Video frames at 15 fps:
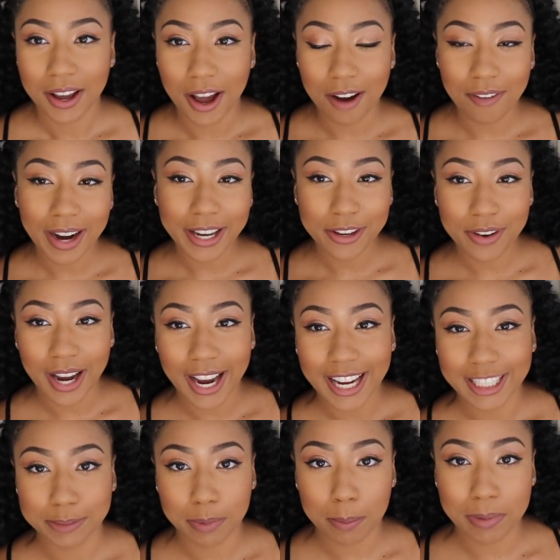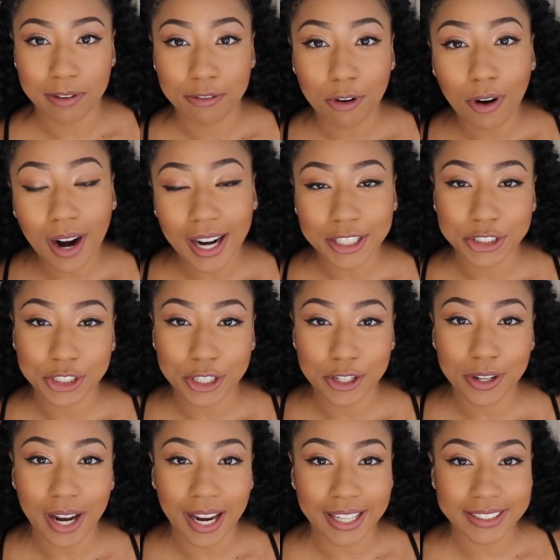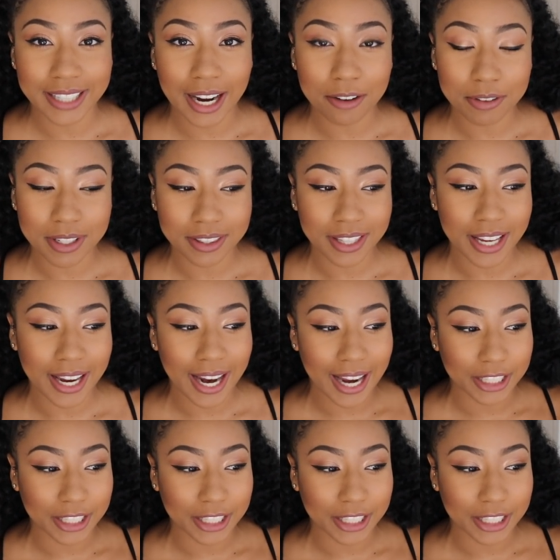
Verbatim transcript: Alright you guys, but before I show you guys everything,